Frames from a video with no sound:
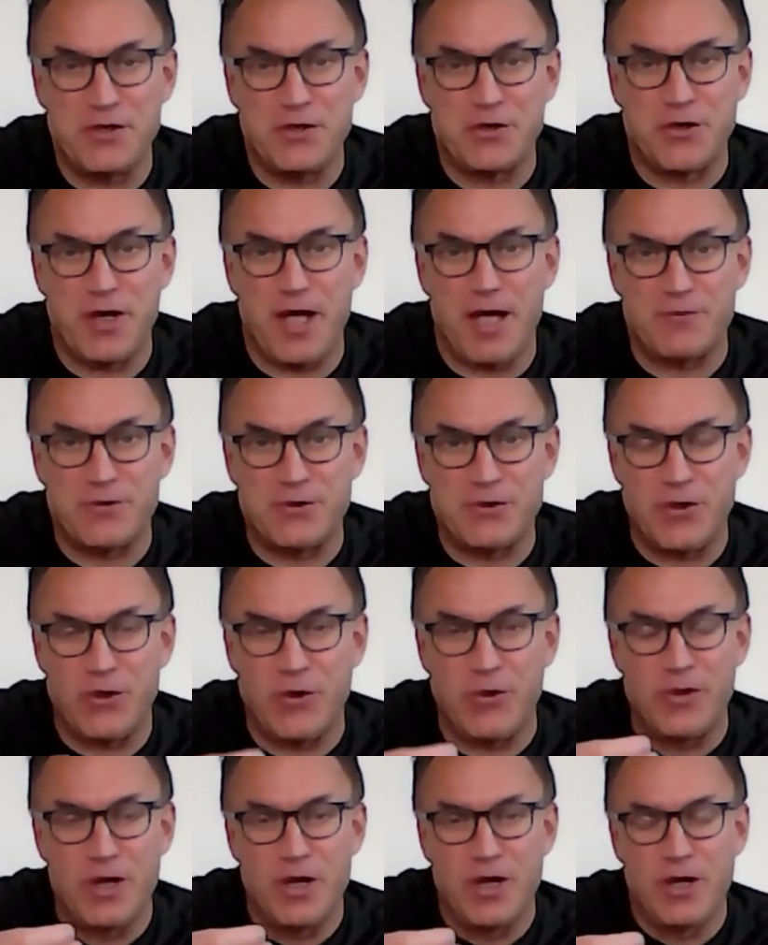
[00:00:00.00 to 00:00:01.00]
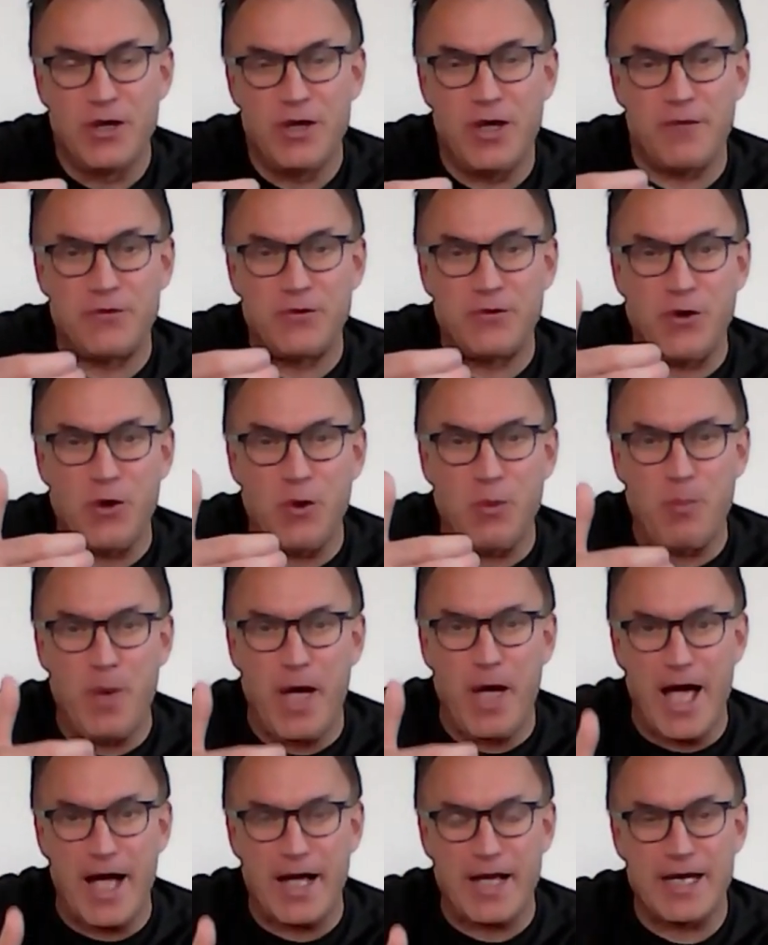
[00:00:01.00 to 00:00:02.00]
you have to go
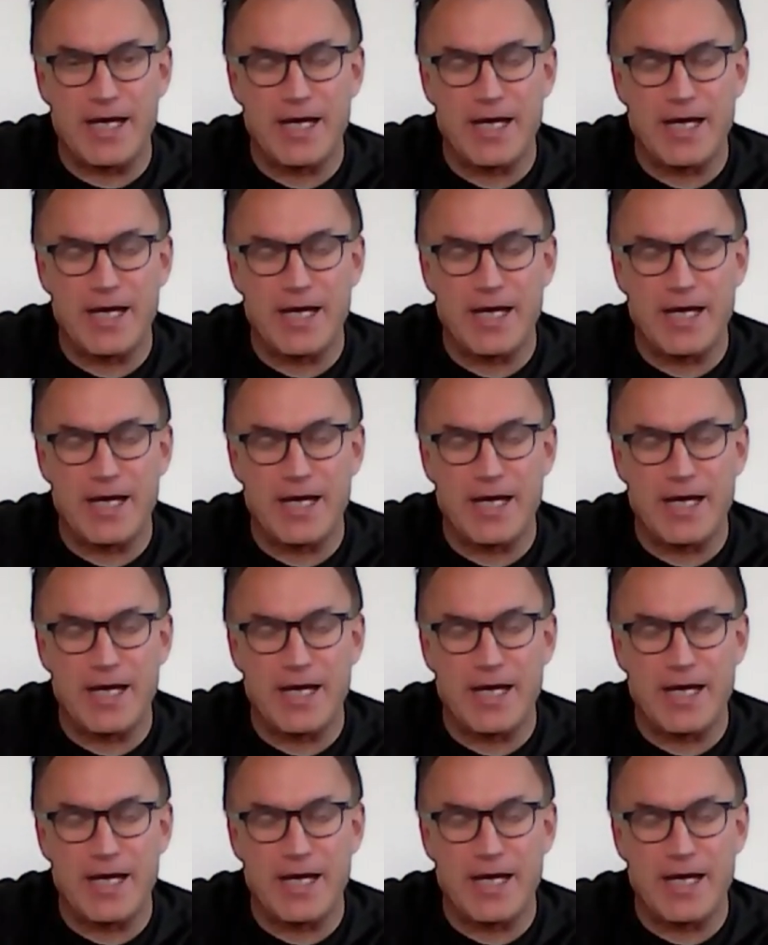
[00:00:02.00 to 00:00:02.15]
back